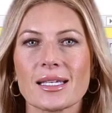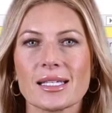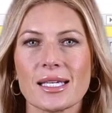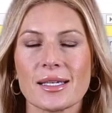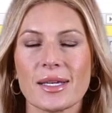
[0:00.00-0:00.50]
in
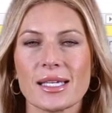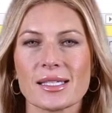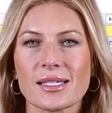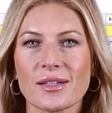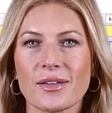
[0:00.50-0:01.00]
the
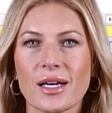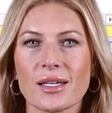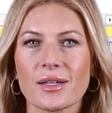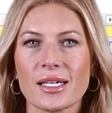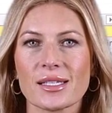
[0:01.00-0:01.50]
database.
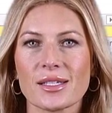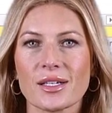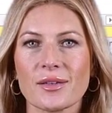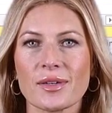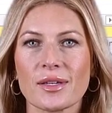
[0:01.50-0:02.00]
Final
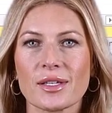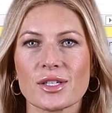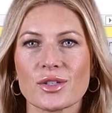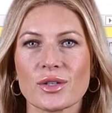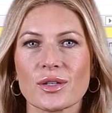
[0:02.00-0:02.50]
answer,
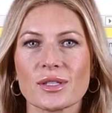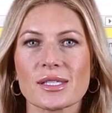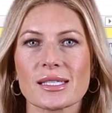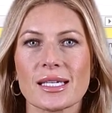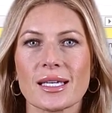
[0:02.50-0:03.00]
Control
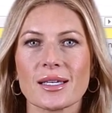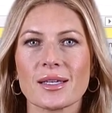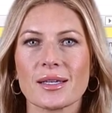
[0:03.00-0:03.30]
C.